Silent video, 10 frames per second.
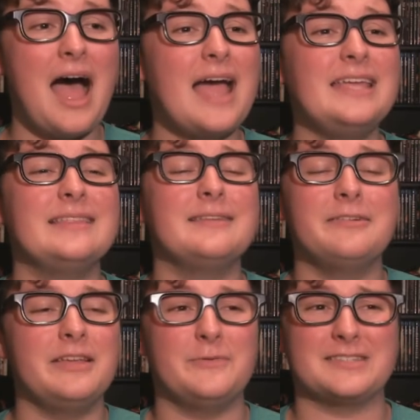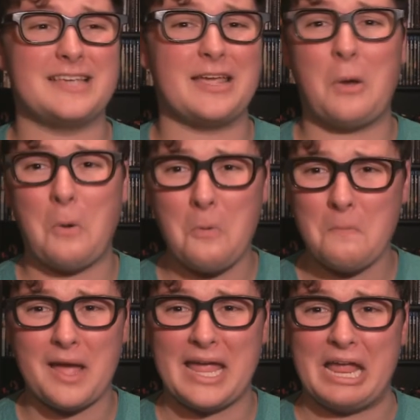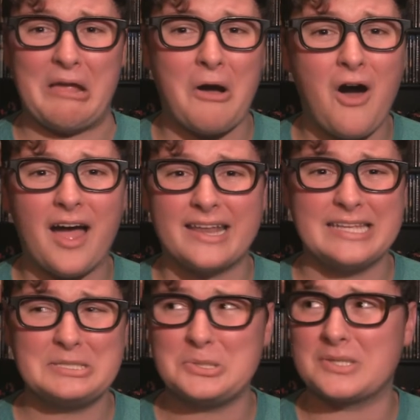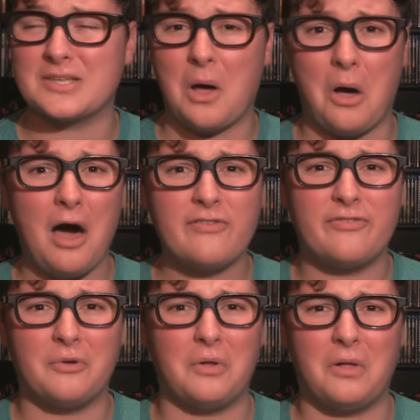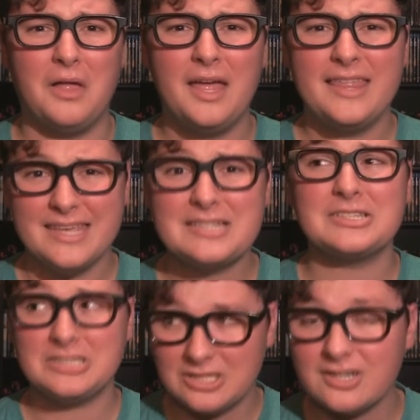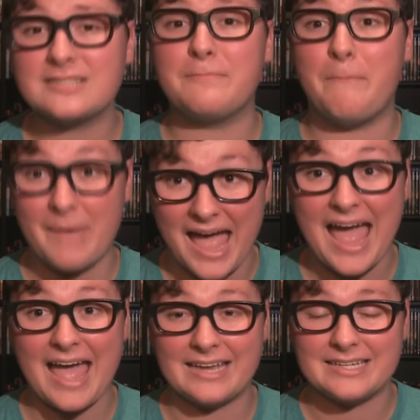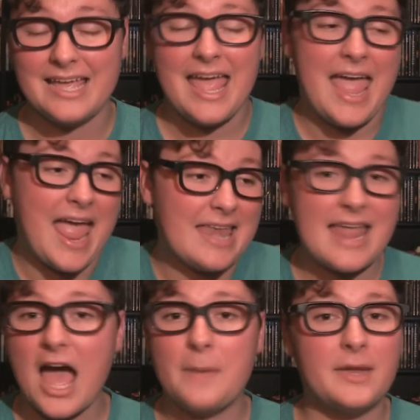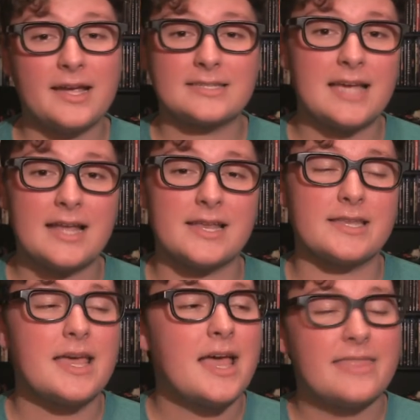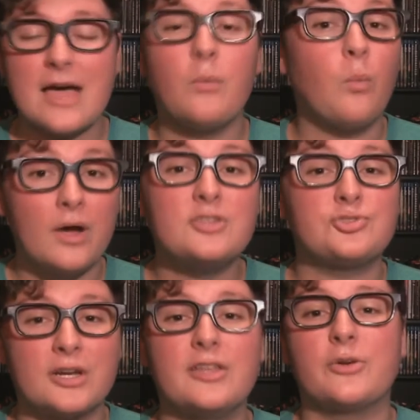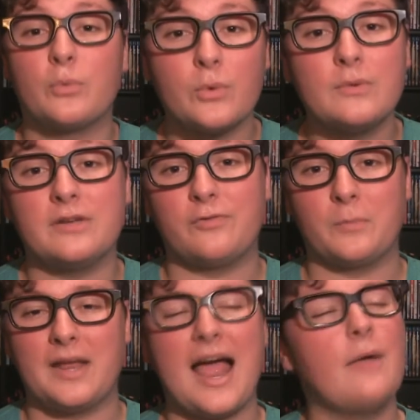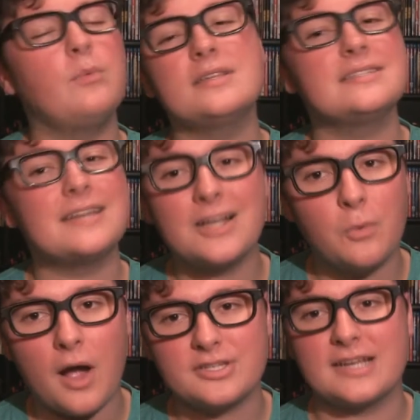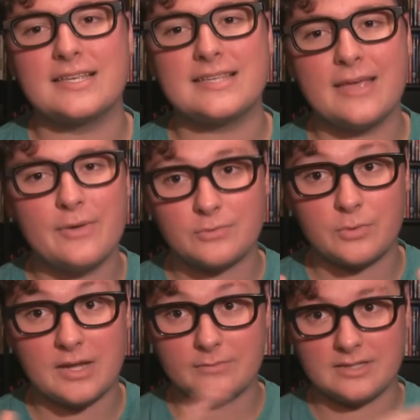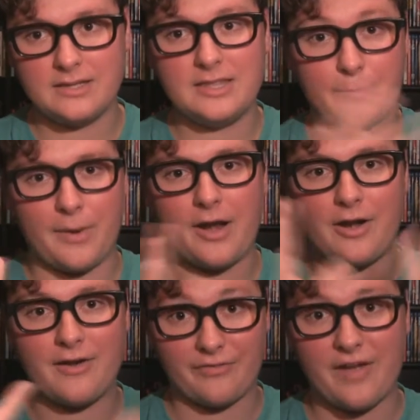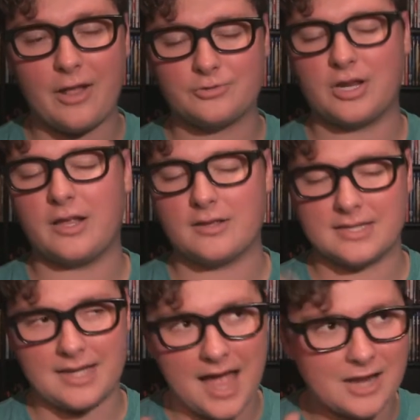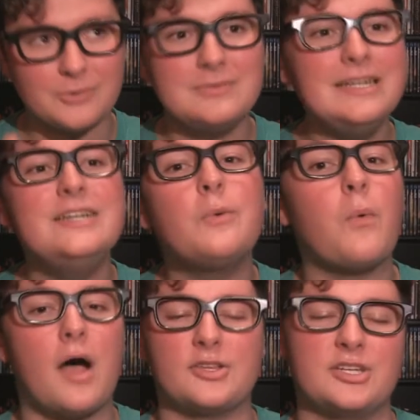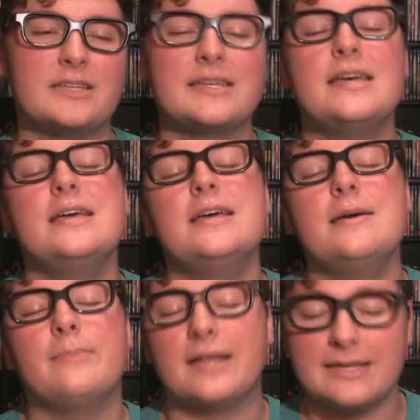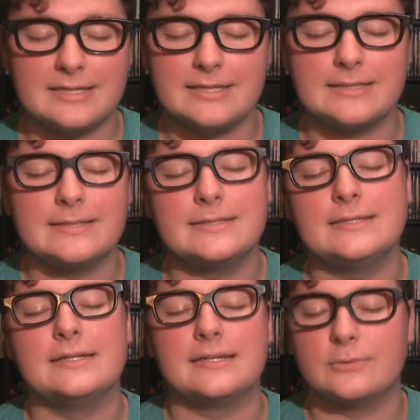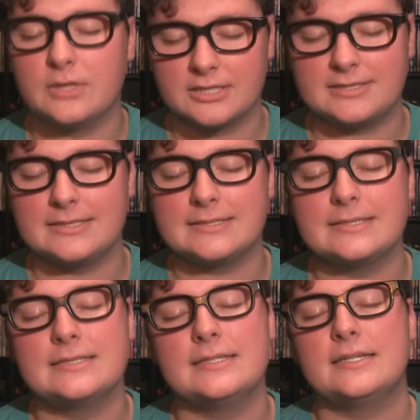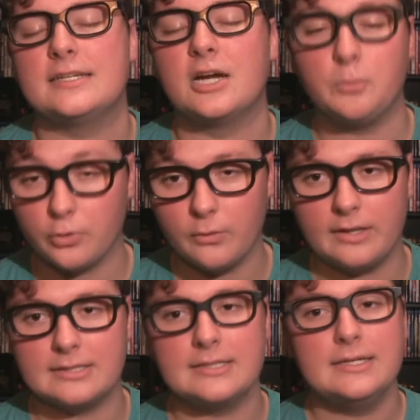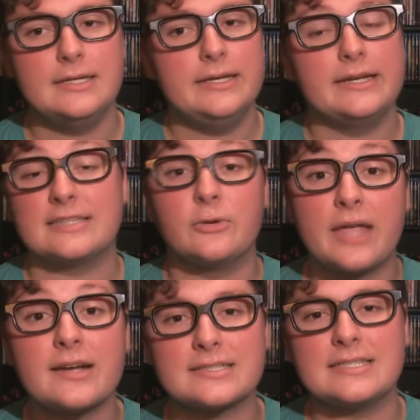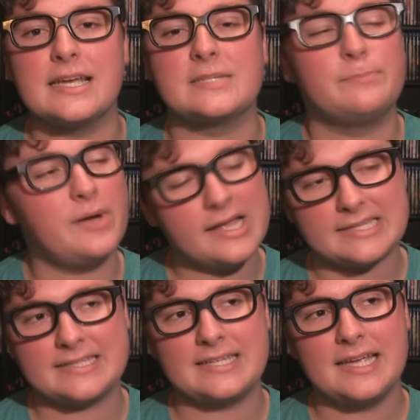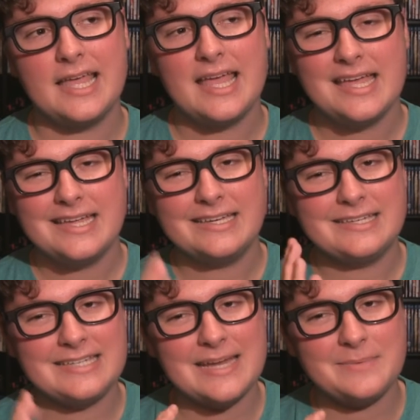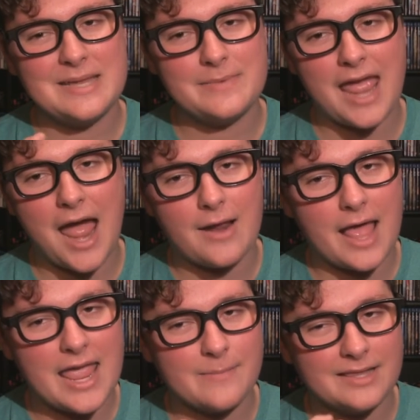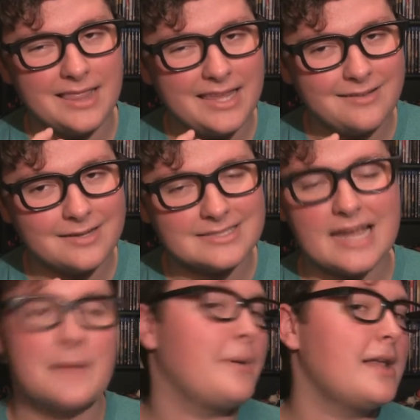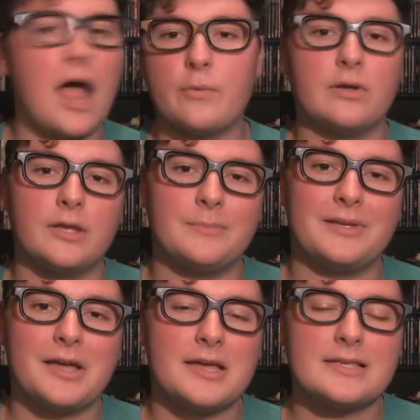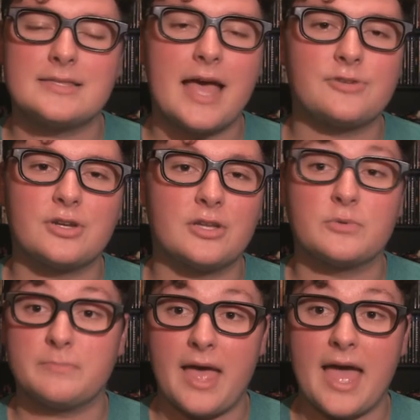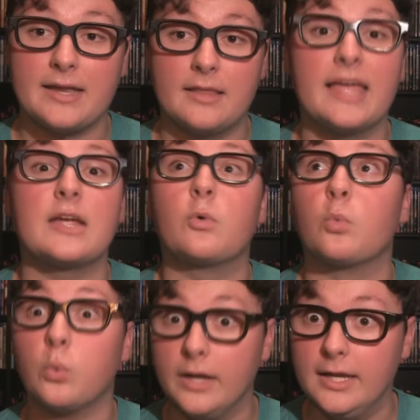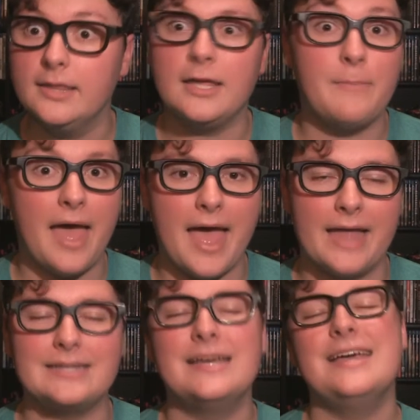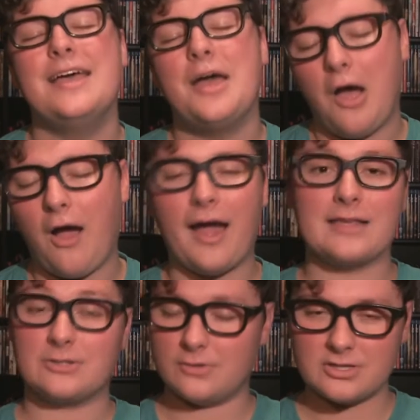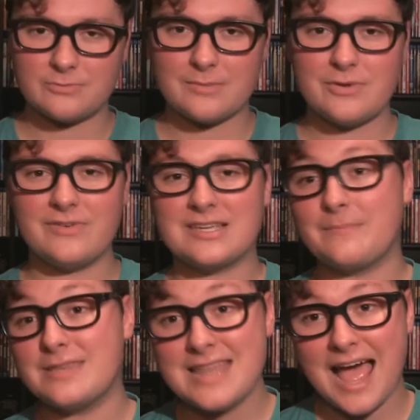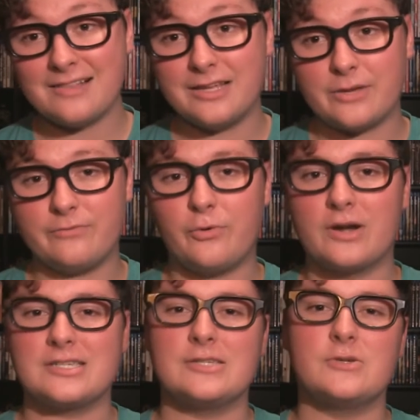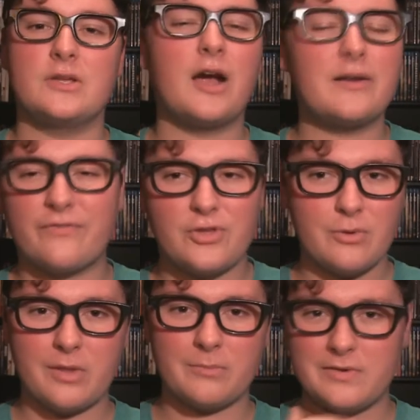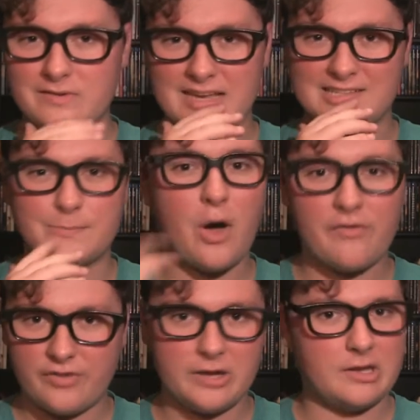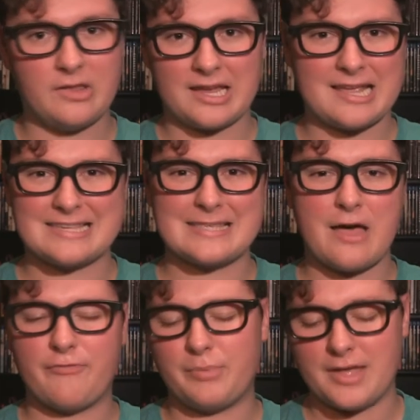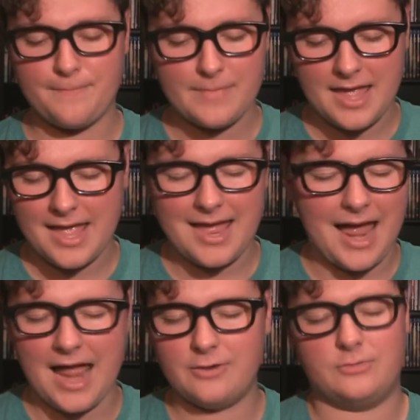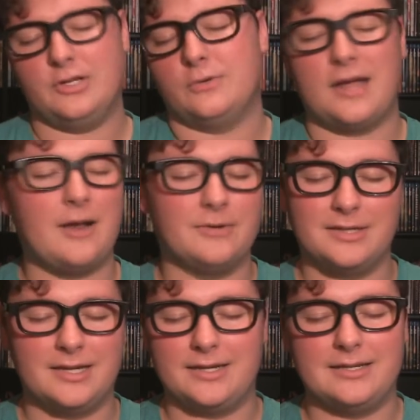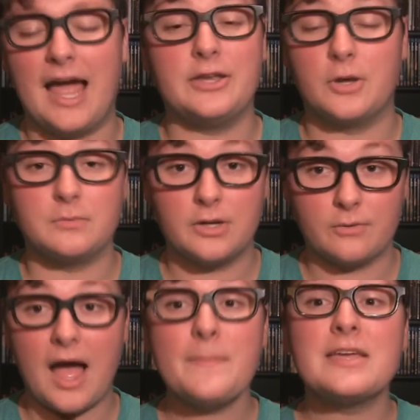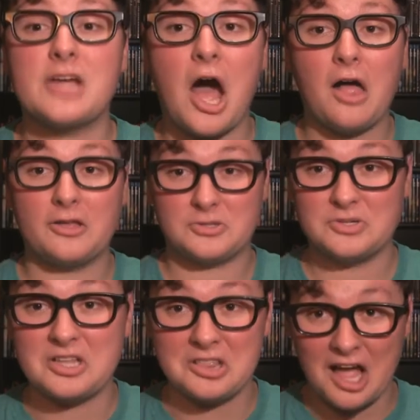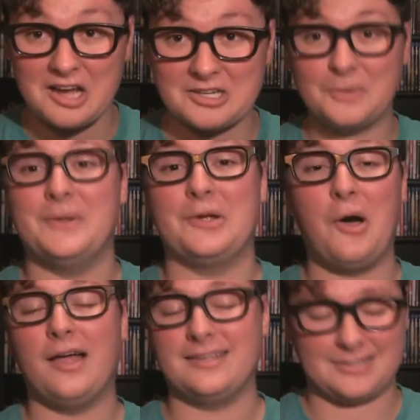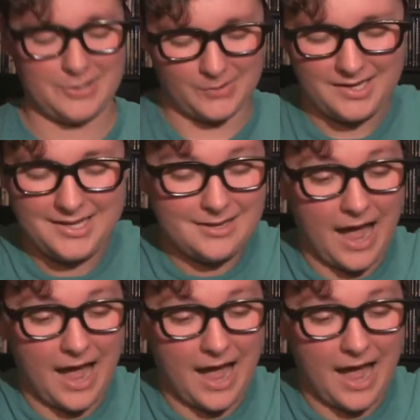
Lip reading: I literally was like, oh my god, this looks awful. This looks bad, and now I'm not excited. That one trailer ruined it for me. I wasn't gonna watch it because it was literally the final trailer. I was like, I don't need to watch it, but I did, and I watched it, and now I'm ruined because I don't care to see it. But deep down, I am a little excited, but not really, because that trailer was bad, really bad. All right, so those are my movies I'm not looking forward to. There are a few other movies like Smallfoot and all that kind of stuff, but I don't know. I'm in college, so there's a lot going on, so